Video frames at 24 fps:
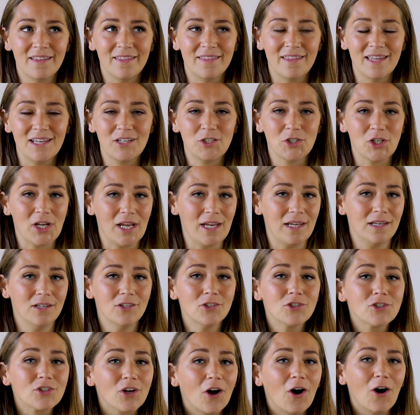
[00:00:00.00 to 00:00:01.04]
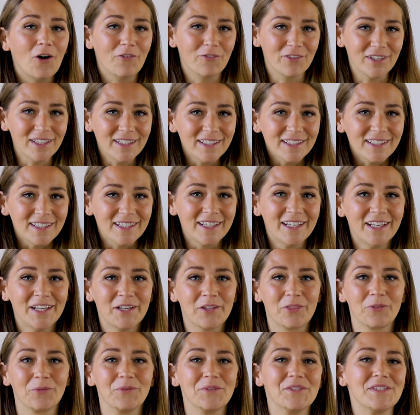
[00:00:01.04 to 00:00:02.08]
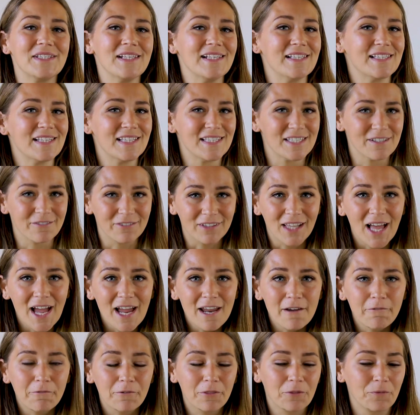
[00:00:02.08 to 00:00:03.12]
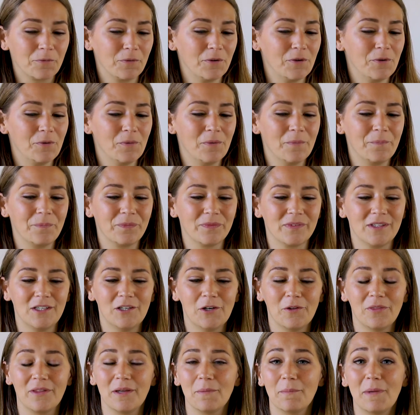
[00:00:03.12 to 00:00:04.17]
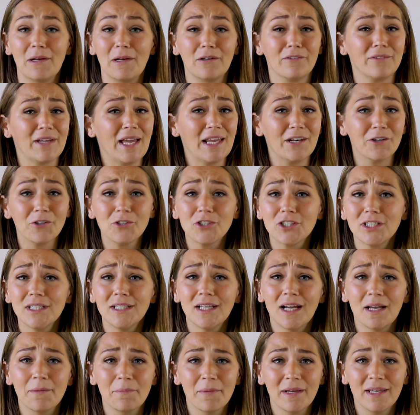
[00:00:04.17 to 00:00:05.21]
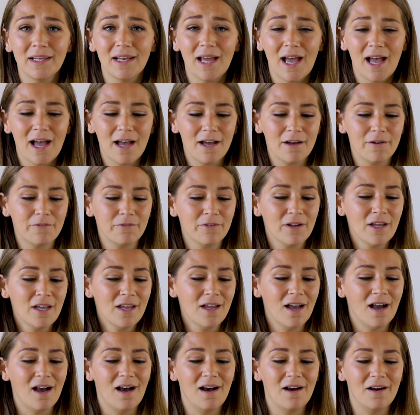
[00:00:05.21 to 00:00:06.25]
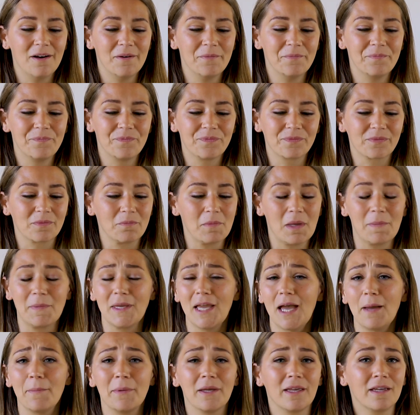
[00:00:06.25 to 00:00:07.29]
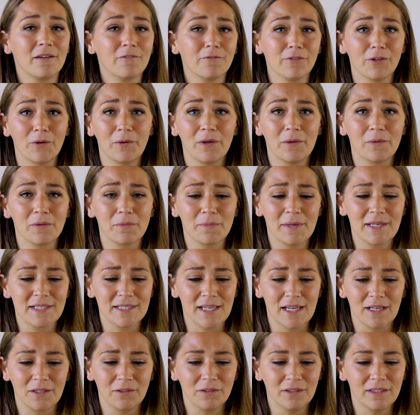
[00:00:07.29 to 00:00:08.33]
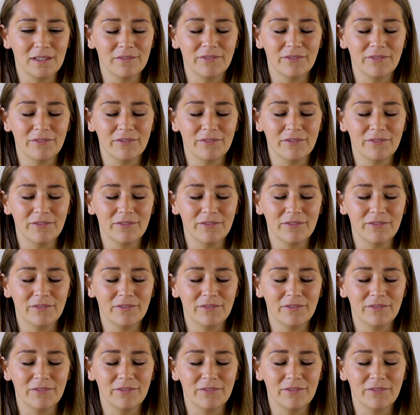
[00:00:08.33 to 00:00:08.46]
they change often through seasons of life, through, the amount of energy I might have, maybe ebbing and flowing with my cycle